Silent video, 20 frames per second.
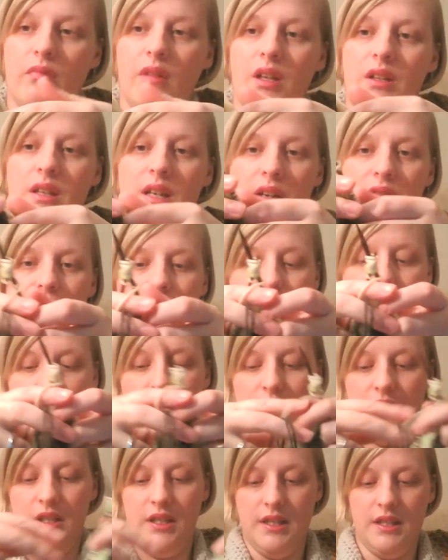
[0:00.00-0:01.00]
that I've
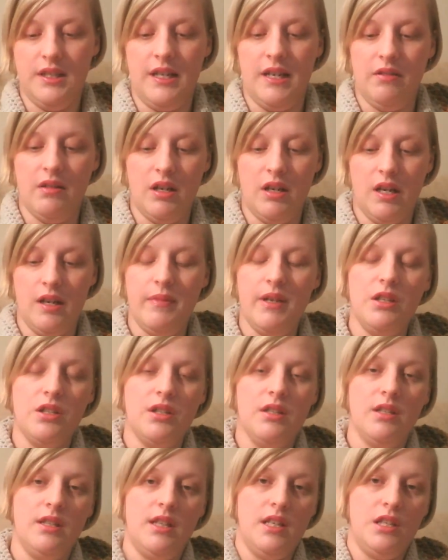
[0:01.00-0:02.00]
started. Now, I
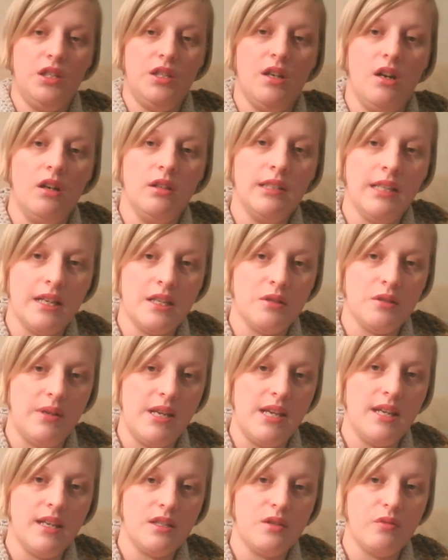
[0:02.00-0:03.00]
mentioned this yarn last
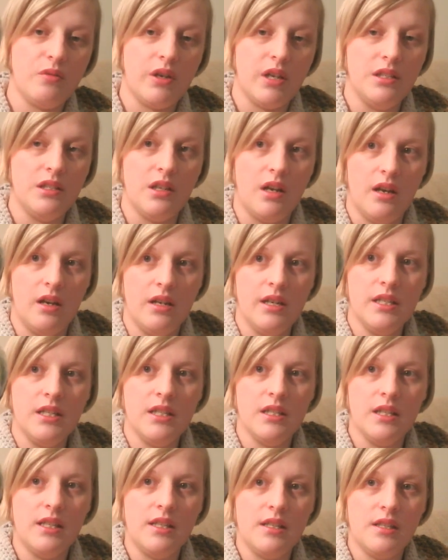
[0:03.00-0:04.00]
week. It's what I dyed.
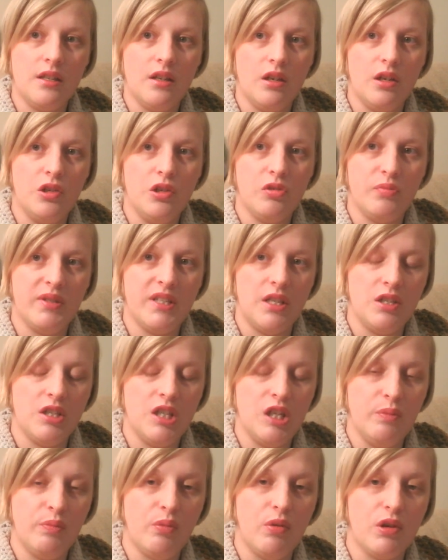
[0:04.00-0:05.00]
It's 100%
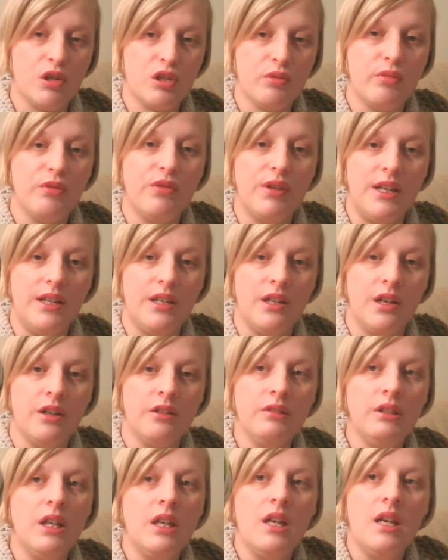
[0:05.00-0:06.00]
superwash merino,
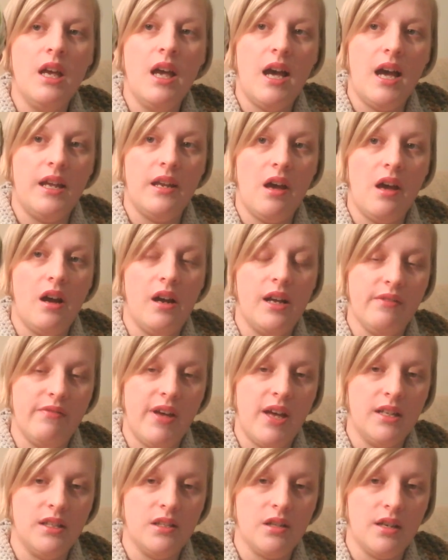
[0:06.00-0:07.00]
and I have
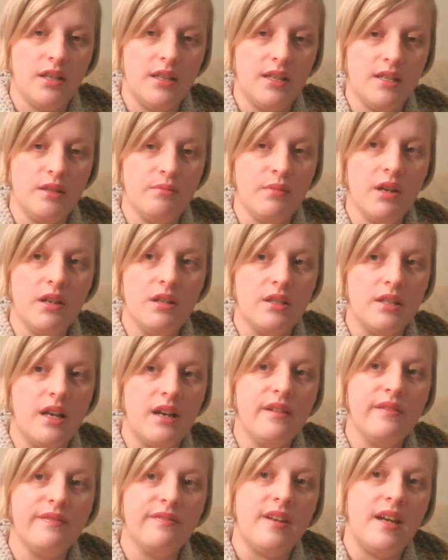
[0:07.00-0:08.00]
hand dyed this
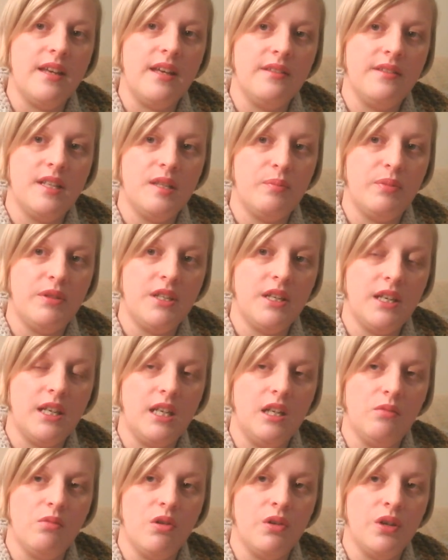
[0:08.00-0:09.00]
myself, and this
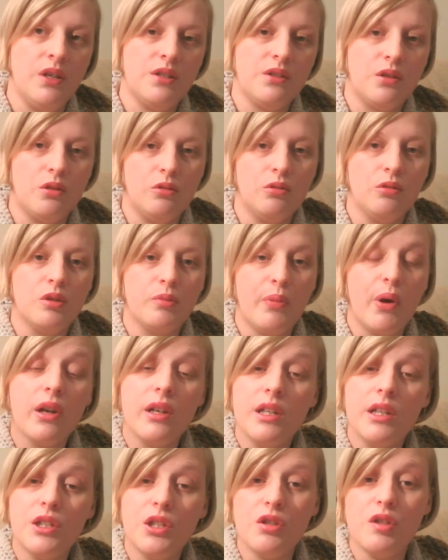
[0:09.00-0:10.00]
particular one is called
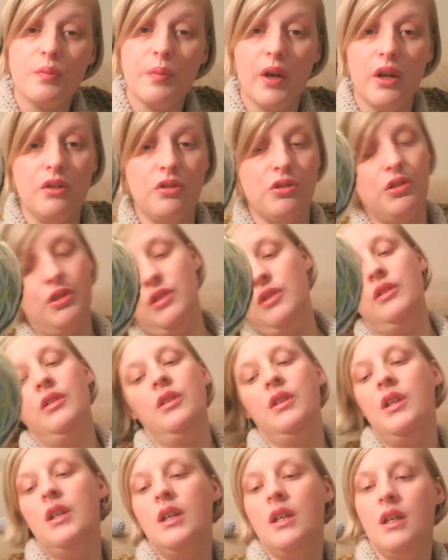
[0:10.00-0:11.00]
Polyjuice Potion.
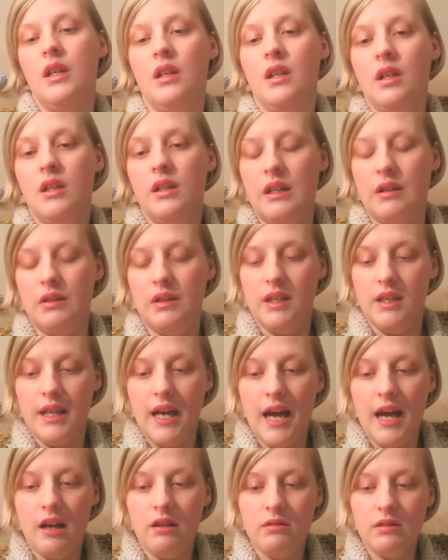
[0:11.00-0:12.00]
Now, the
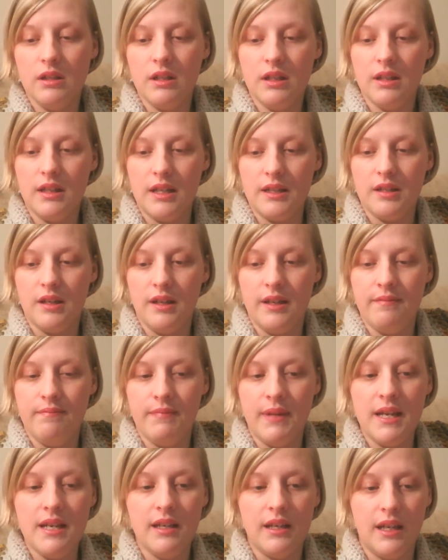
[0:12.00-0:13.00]
cowl that I am
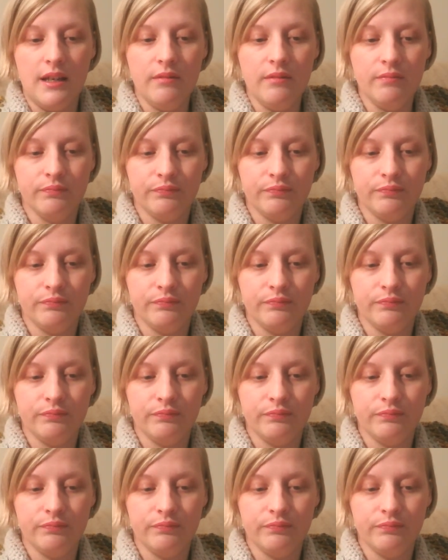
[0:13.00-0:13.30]
making,